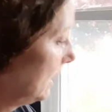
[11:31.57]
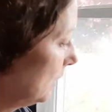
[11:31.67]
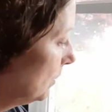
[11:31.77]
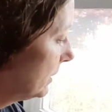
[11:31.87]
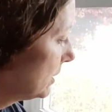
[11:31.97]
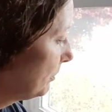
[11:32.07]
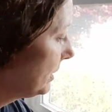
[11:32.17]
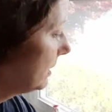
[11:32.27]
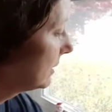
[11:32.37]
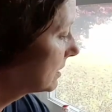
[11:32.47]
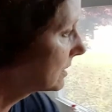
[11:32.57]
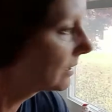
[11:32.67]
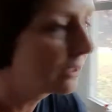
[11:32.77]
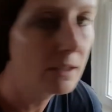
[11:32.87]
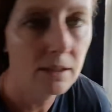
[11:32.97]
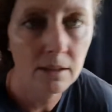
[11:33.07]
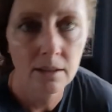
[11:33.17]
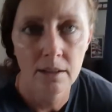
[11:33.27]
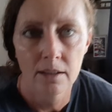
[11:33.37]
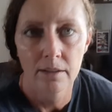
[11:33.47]
wanted to put this
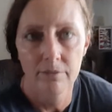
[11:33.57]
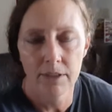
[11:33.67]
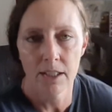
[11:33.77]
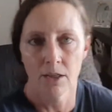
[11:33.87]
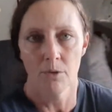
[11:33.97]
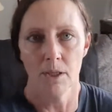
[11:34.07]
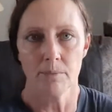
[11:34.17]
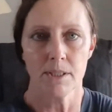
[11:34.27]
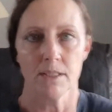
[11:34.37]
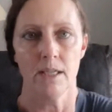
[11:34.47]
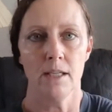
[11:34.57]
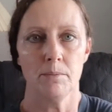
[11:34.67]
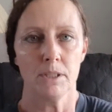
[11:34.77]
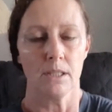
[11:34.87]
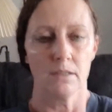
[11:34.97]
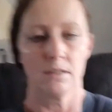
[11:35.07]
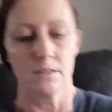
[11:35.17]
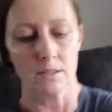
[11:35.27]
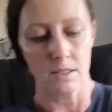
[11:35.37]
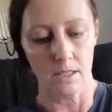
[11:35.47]
video up today
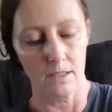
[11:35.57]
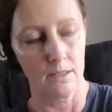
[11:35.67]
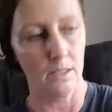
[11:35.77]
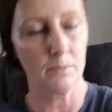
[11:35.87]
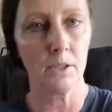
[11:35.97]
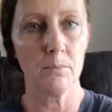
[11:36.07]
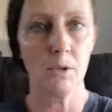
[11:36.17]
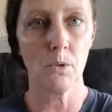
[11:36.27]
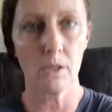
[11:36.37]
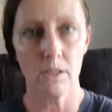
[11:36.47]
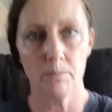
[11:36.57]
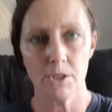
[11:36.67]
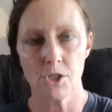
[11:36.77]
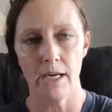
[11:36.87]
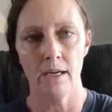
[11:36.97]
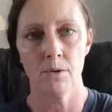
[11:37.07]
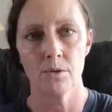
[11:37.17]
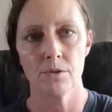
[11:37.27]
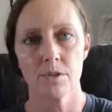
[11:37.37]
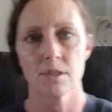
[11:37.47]
because I'm going to be working a bunch of
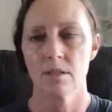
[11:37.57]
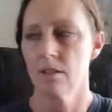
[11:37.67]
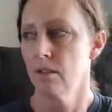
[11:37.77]
hours